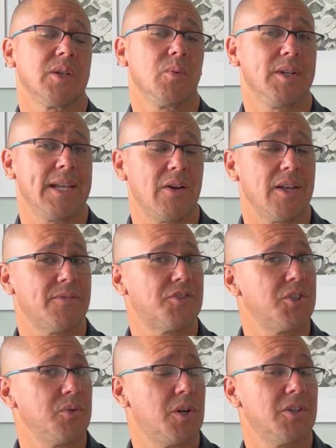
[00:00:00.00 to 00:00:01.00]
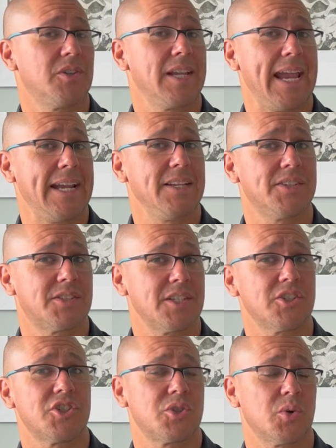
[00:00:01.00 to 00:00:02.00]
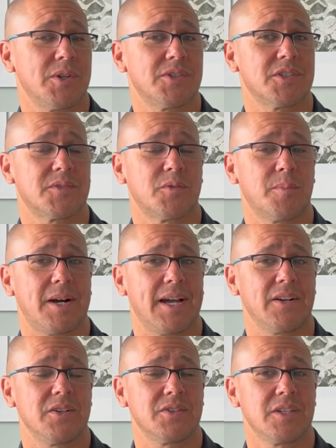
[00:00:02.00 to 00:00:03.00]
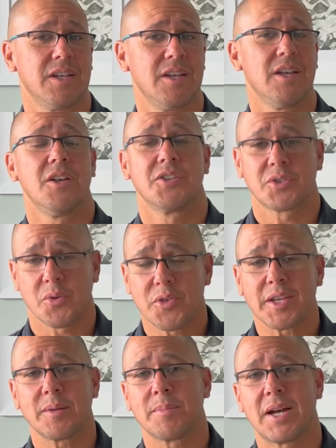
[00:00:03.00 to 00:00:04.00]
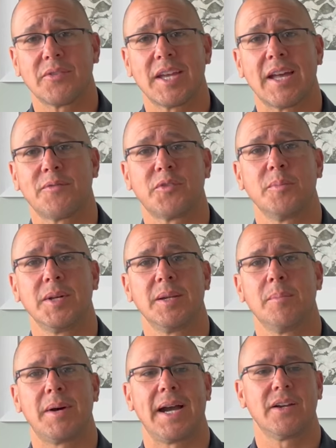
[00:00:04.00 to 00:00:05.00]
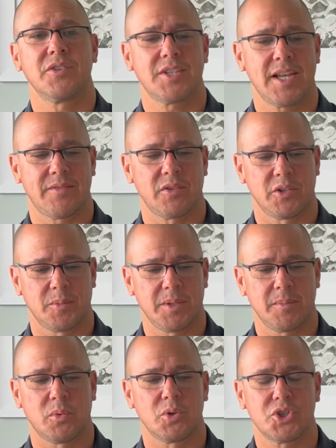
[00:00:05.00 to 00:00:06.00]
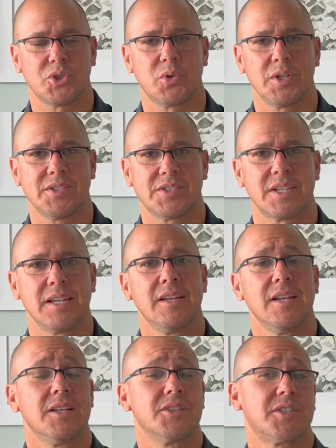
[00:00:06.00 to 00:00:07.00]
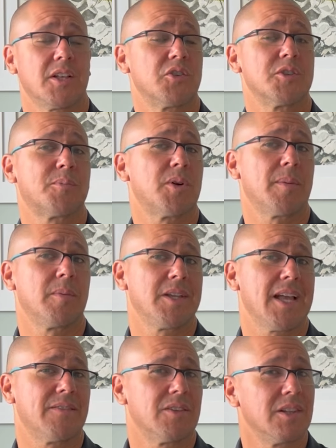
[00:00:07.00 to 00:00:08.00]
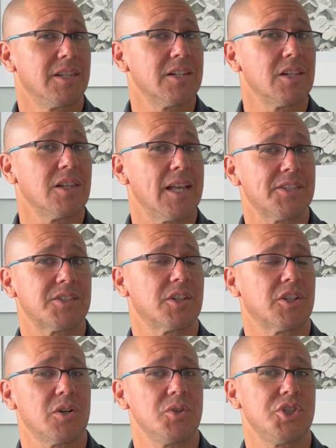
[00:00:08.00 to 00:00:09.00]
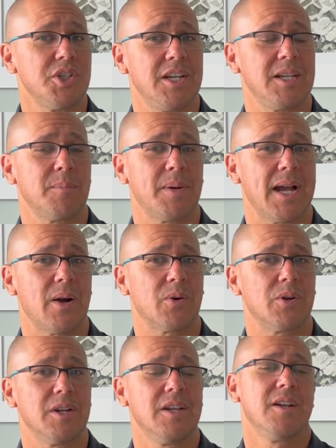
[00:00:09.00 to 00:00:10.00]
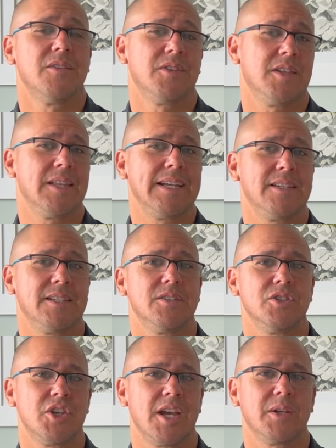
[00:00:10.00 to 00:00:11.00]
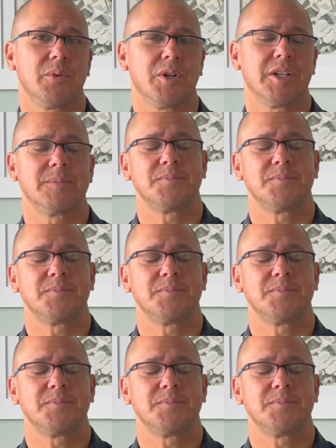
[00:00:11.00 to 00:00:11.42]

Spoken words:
We now have 286 choices for buyers. So think about that for a minute. Buyers have a little bit more choice. Sellers probably have a little less negotiating power than they did in January.